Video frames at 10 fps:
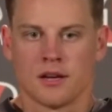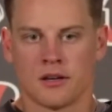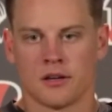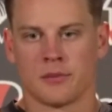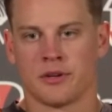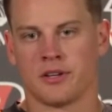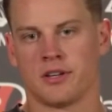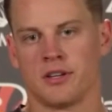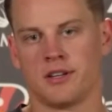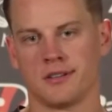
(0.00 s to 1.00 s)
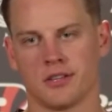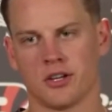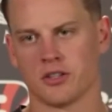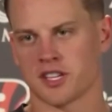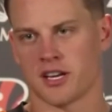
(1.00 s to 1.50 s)
to? Um,
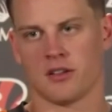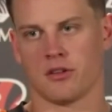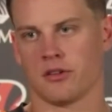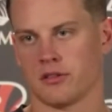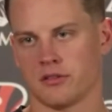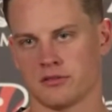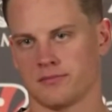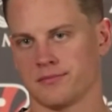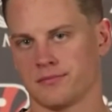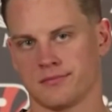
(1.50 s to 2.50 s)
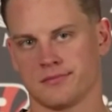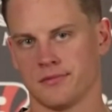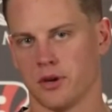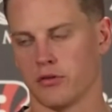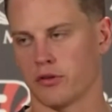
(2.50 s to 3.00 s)
no, it's kind of the
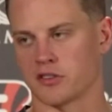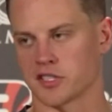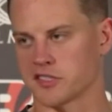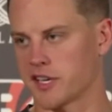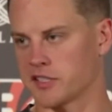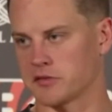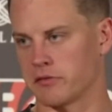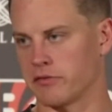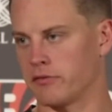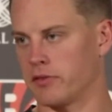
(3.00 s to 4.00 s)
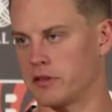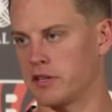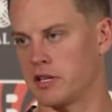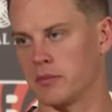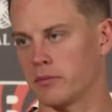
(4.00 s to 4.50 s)
overall success of the
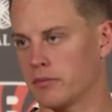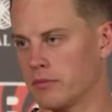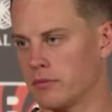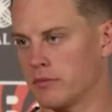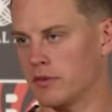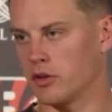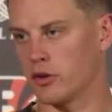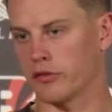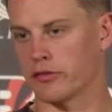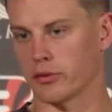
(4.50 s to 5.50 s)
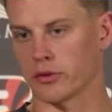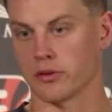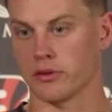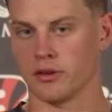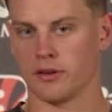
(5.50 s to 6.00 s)
team. You know,
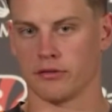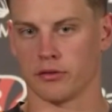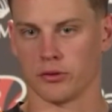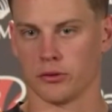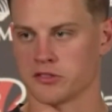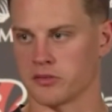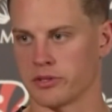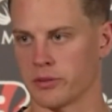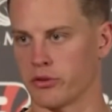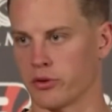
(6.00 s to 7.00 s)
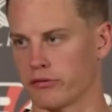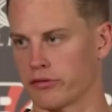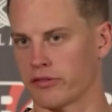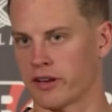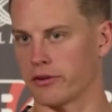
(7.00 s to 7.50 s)
for for losing, but I'm throwing
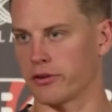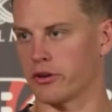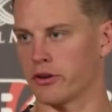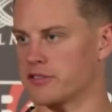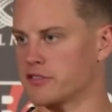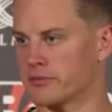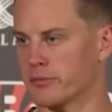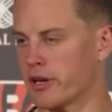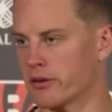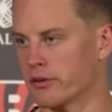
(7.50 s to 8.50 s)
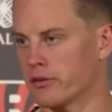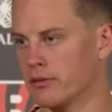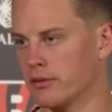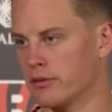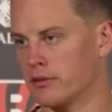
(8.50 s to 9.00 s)
for 500 yards doesn't matter.
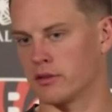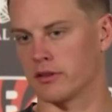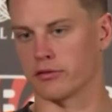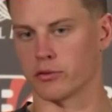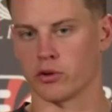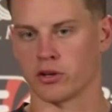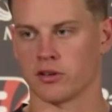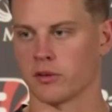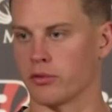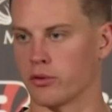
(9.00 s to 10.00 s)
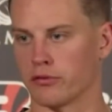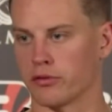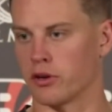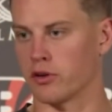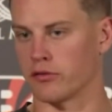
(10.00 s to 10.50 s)
And if we're winning, I'm throwing
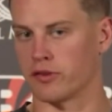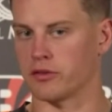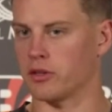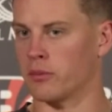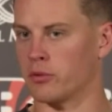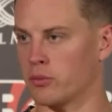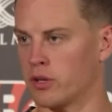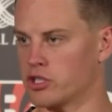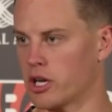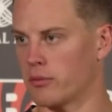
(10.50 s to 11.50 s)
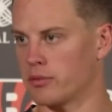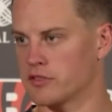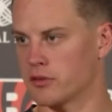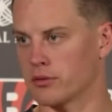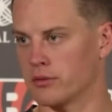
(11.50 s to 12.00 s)
for 150. I'm doing my job.
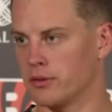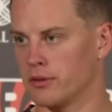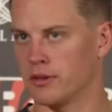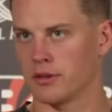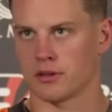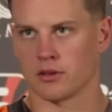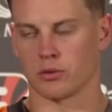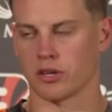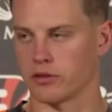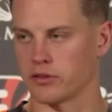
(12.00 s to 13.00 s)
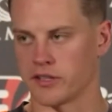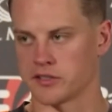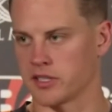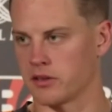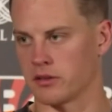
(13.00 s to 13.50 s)
So, you know, whatever it
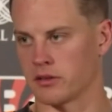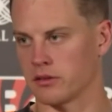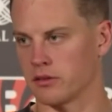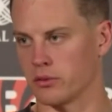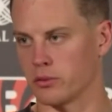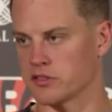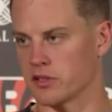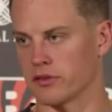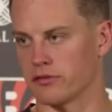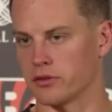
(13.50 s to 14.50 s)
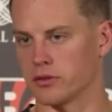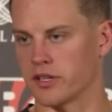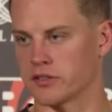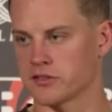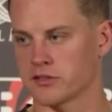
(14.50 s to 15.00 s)
takes to get the the wins on the field,
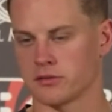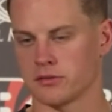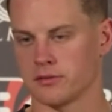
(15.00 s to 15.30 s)
that's